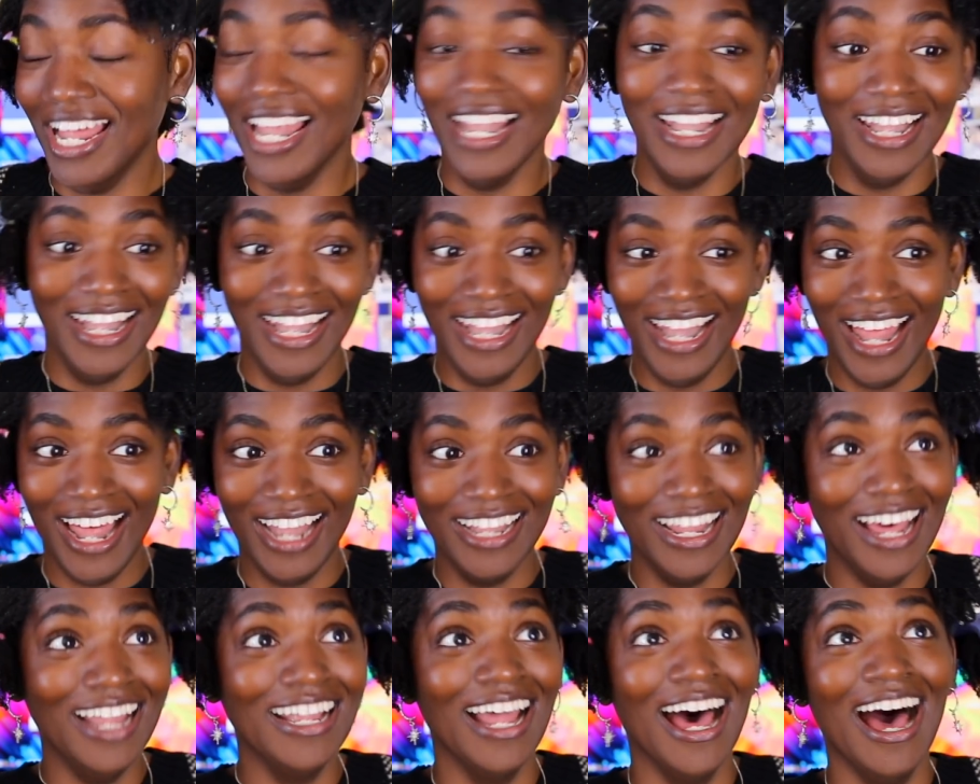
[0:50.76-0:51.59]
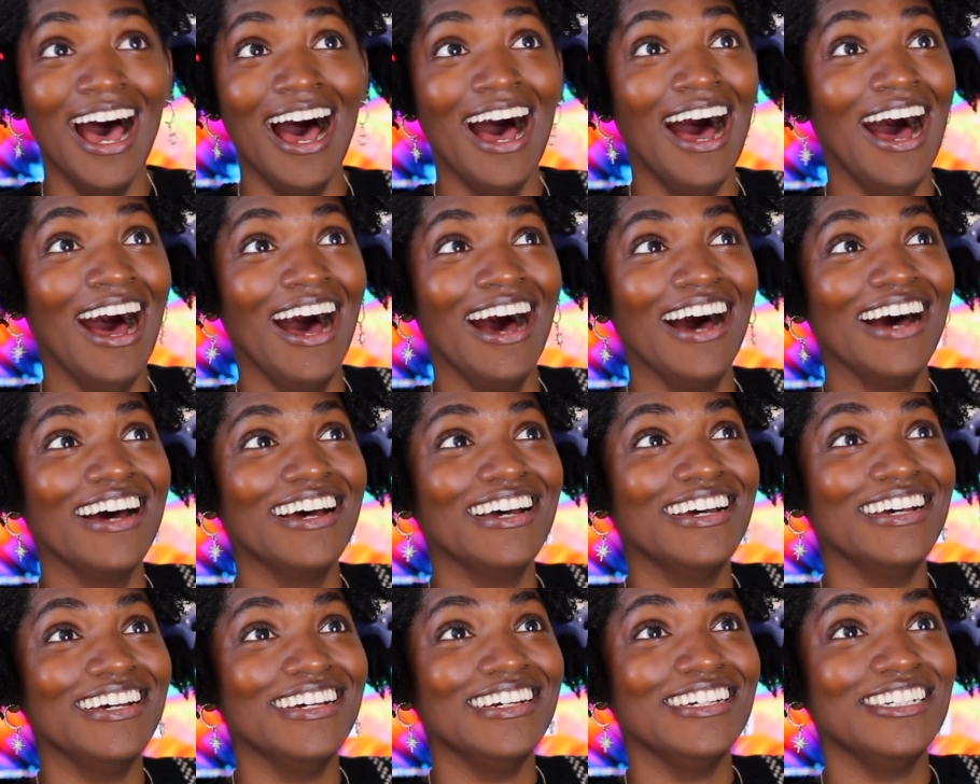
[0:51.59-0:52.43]
la la la,
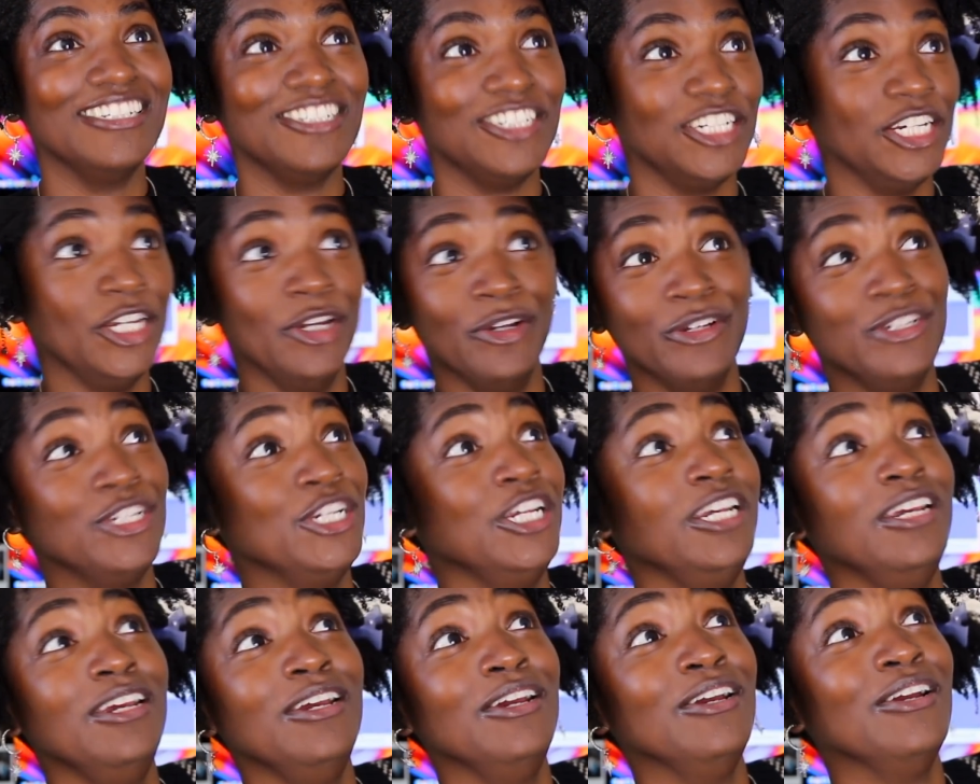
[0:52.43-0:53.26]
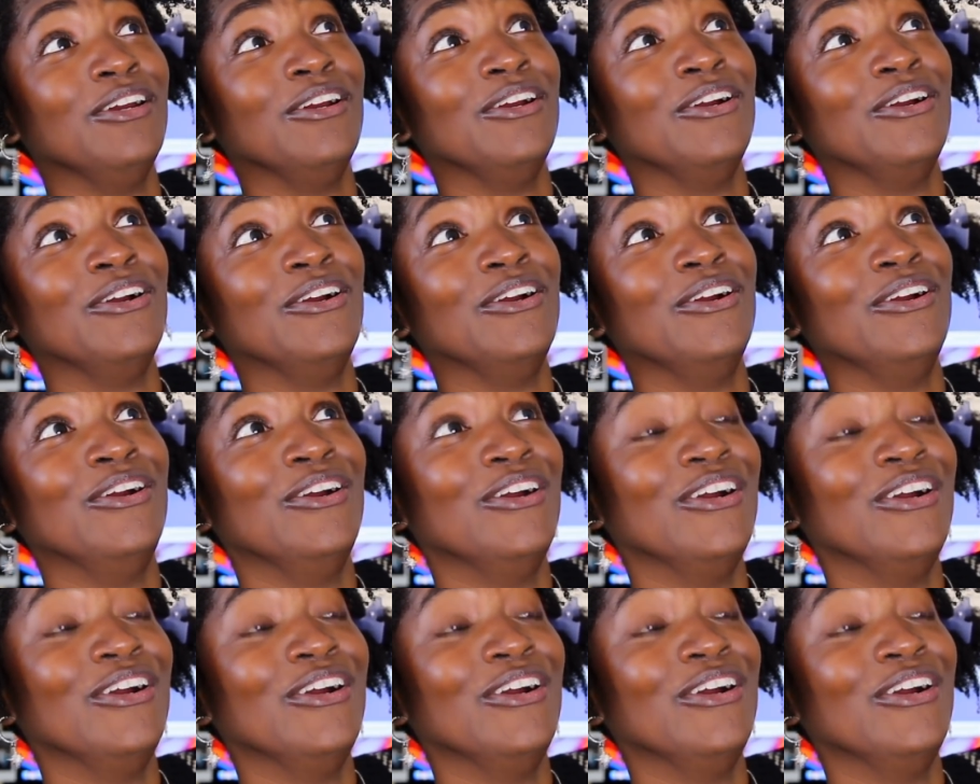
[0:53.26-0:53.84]
cheer cheer.